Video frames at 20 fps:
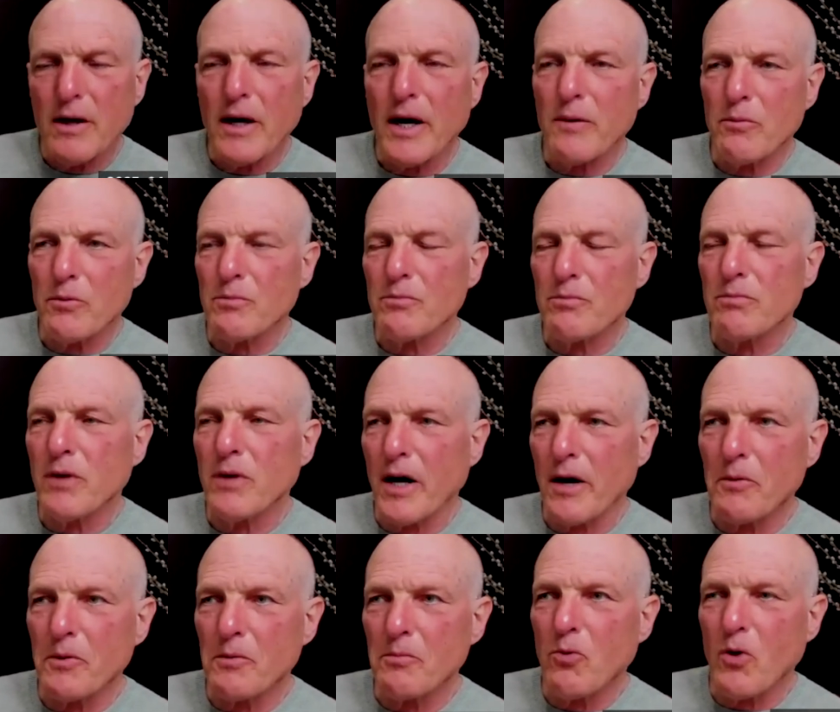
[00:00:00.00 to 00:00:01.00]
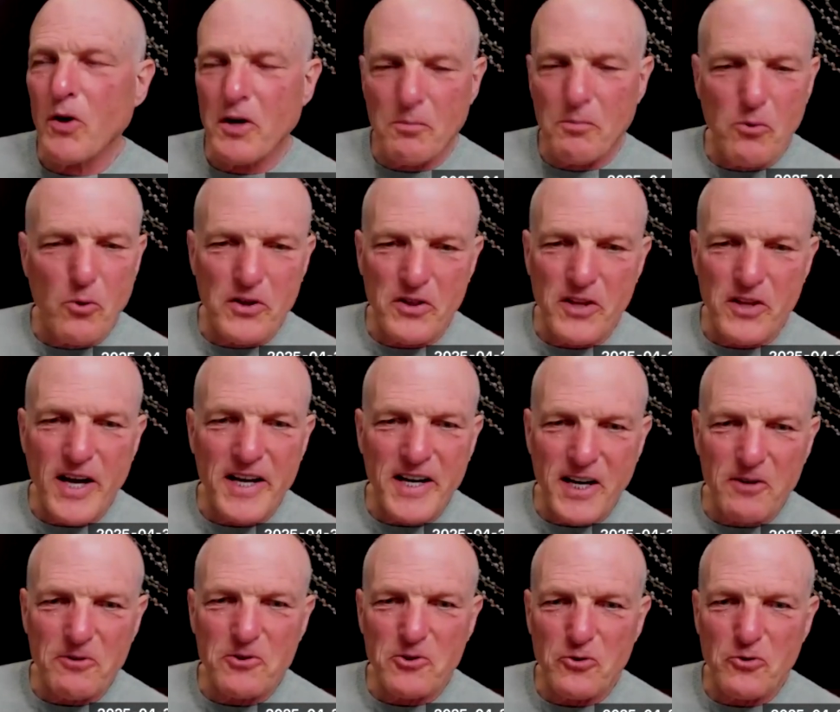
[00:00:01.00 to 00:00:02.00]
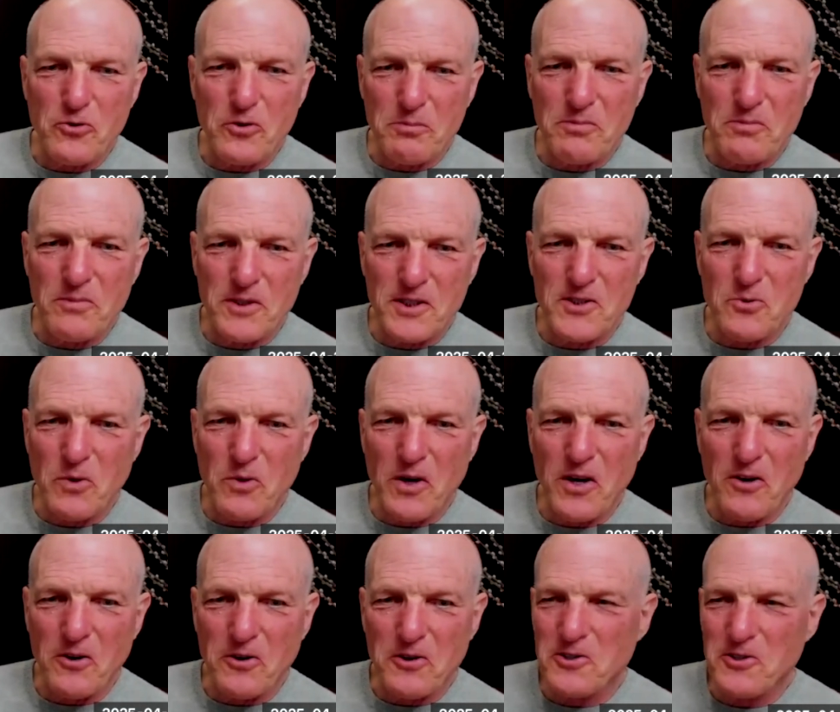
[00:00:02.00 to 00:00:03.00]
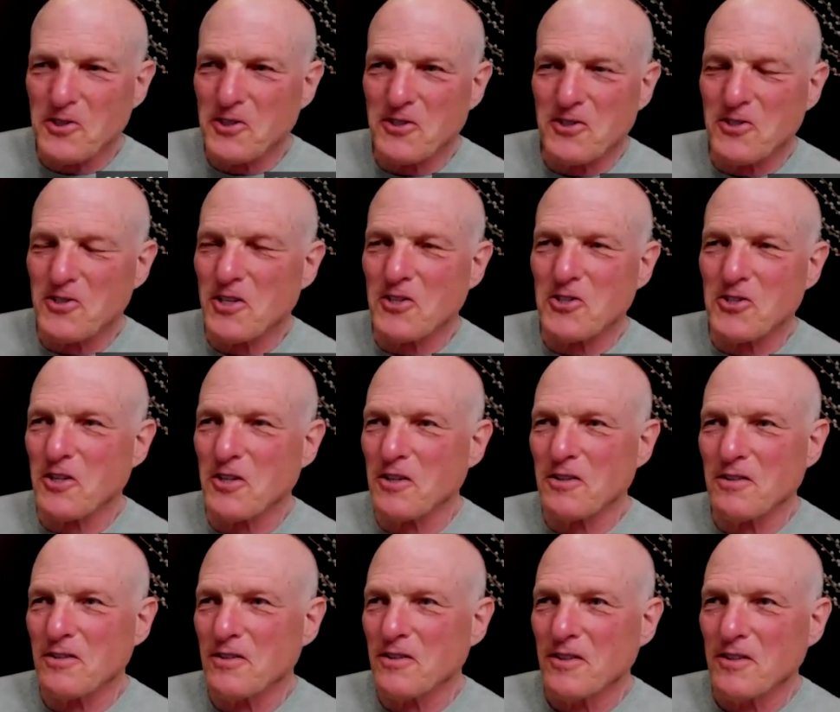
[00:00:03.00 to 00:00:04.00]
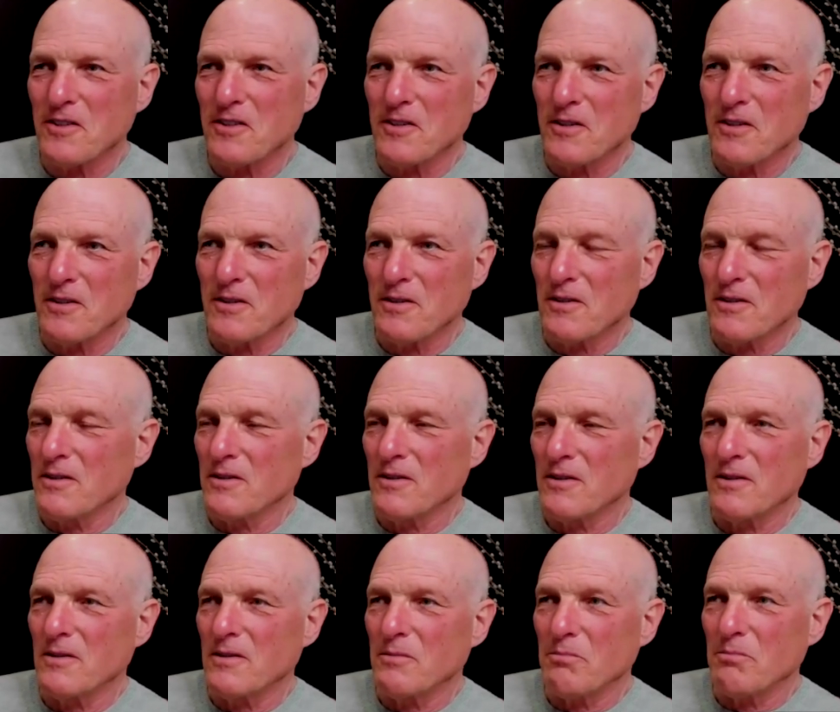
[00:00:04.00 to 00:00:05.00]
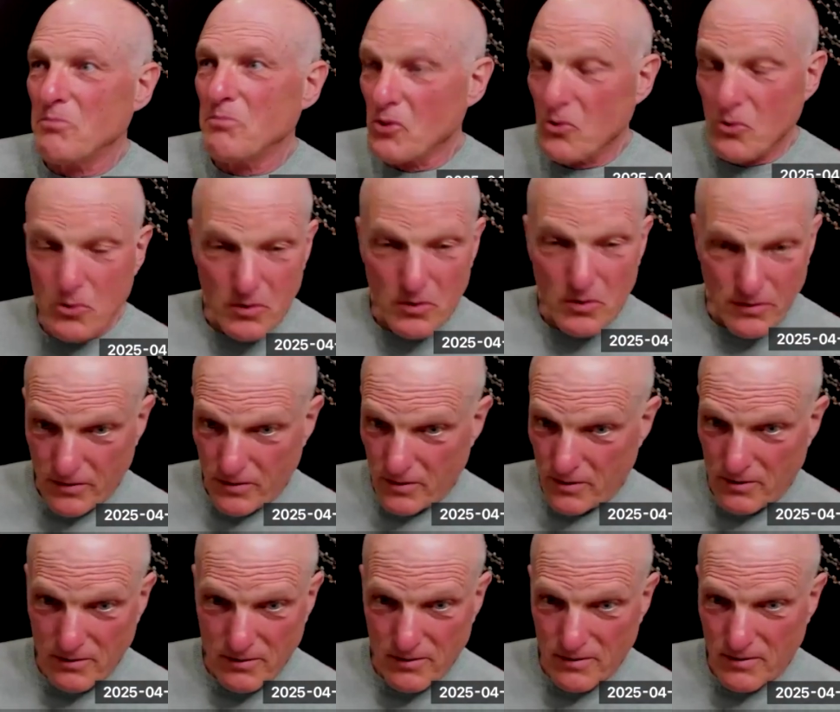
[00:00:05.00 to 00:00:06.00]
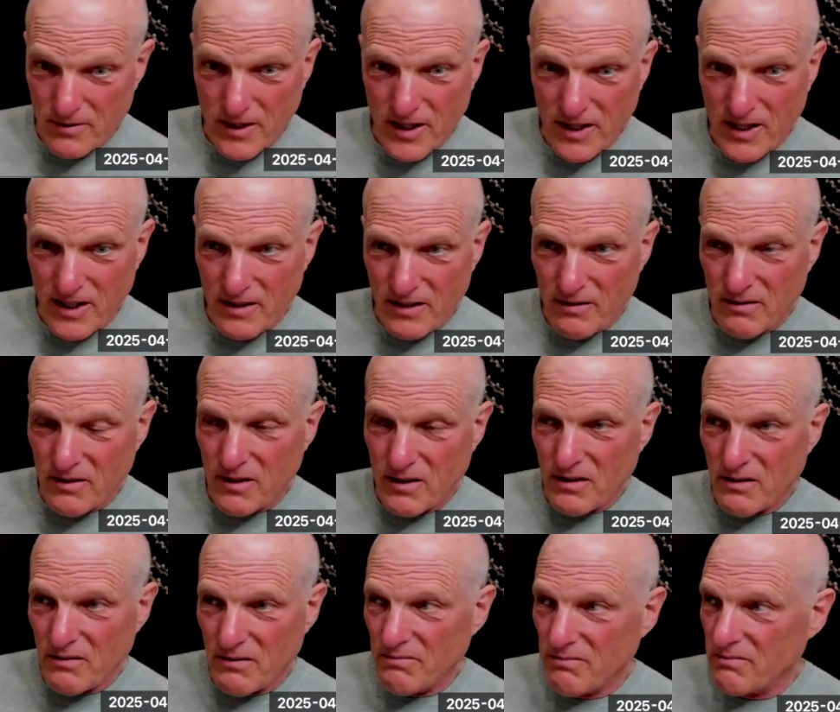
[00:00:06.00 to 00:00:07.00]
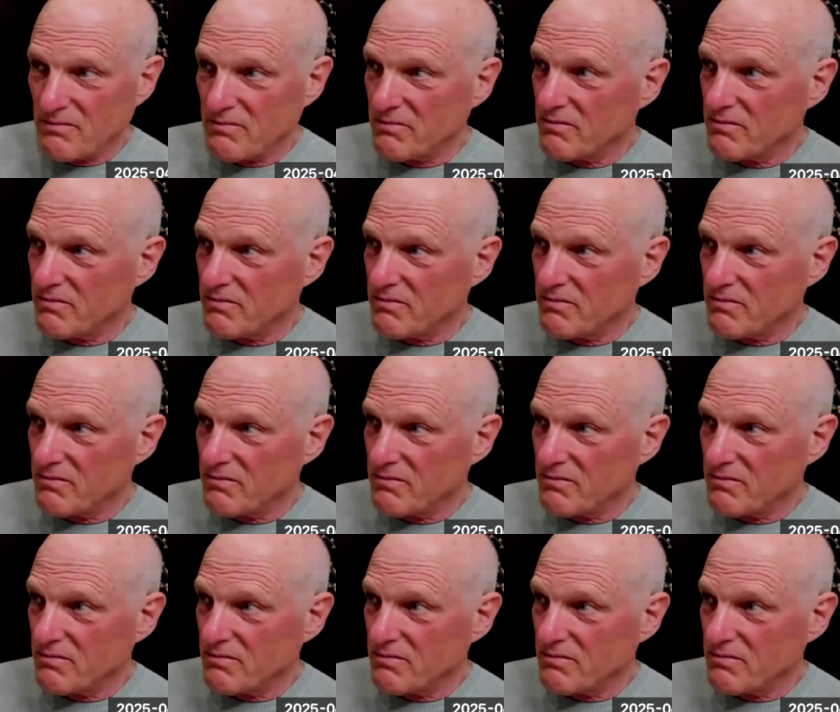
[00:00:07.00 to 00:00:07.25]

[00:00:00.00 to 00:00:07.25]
eh, I would want to point that out to him as well, because it's such a beautiful and